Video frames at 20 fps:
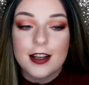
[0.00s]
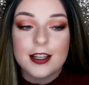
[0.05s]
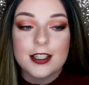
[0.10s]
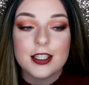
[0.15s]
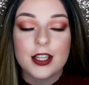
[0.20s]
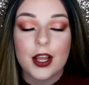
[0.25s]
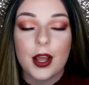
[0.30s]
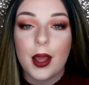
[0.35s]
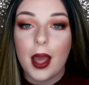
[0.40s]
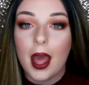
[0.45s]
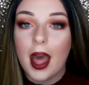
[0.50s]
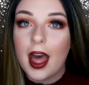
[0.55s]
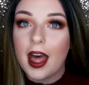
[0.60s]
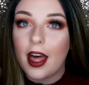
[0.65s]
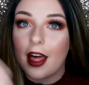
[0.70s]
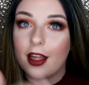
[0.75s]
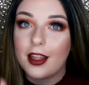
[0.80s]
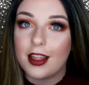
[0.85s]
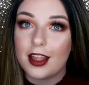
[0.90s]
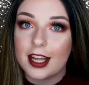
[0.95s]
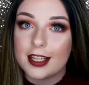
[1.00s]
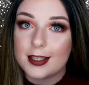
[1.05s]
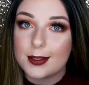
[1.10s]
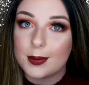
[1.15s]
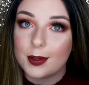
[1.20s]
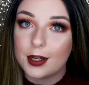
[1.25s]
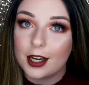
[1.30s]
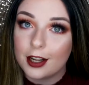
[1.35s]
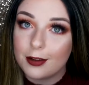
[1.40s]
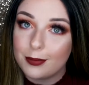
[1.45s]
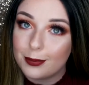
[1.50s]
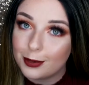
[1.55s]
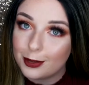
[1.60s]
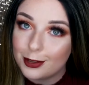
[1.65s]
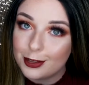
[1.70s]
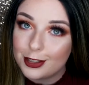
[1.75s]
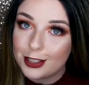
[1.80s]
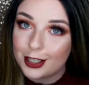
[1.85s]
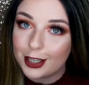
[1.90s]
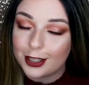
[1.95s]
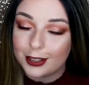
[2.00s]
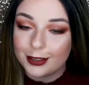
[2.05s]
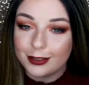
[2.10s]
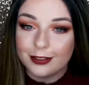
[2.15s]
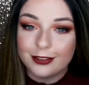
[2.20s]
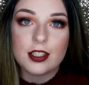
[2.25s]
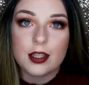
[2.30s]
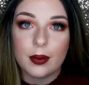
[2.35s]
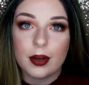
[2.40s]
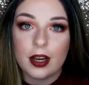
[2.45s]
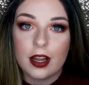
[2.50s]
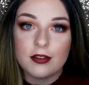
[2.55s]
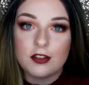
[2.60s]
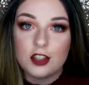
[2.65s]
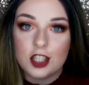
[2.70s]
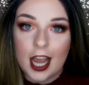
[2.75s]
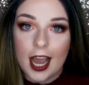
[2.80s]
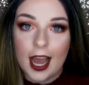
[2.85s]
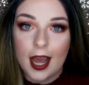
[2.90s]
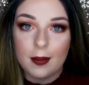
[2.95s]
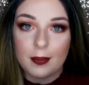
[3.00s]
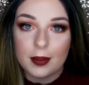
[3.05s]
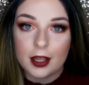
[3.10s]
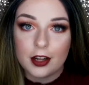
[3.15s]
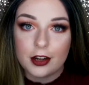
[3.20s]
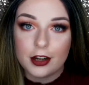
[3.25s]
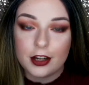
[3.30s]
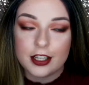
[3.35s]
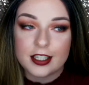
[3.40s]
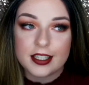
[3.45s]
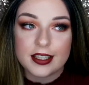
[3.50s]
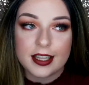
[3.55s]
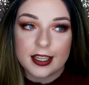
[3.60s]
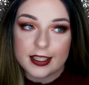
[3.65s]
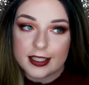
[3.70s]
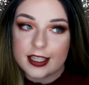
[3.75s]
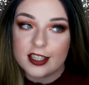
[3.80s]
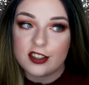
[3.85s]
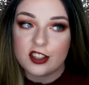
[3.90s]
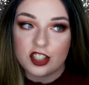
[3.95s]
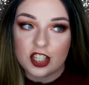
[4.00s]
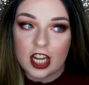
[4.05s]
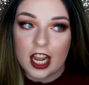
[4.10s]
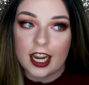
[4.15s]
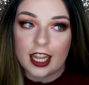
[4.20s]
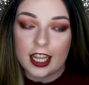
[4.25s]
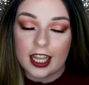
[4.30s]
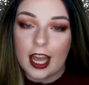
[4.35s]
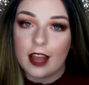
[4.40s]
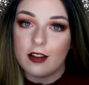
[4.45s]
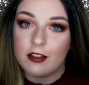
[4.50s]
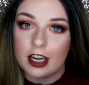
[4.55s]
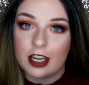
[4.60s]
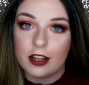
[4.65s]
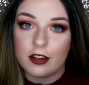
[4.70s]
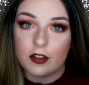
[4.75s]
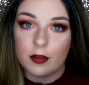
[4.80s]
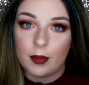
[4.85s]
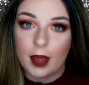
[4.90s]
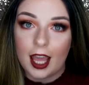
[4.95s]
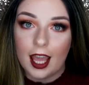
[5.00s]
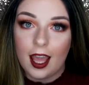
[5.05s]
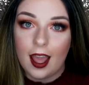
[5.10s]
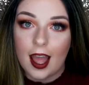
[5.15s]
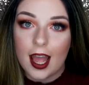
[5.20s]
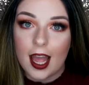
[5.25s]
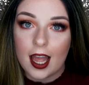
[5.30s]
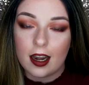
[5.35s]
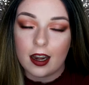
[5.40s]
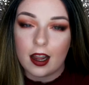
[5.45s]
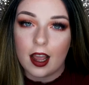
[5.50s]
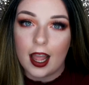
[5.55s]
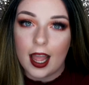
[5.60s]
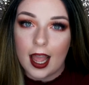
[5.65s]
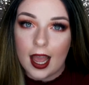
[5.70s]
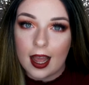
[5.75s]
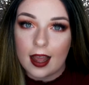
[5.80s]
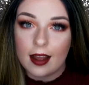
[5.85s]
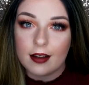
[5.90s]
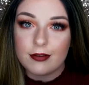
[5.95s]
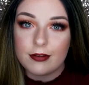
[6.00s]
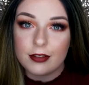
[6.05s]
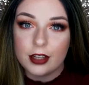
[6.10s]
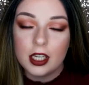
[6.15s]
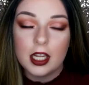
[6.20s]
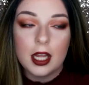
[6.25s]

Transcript: So that's what I brought you. So enough chat because this is a chatty get ready with me and I have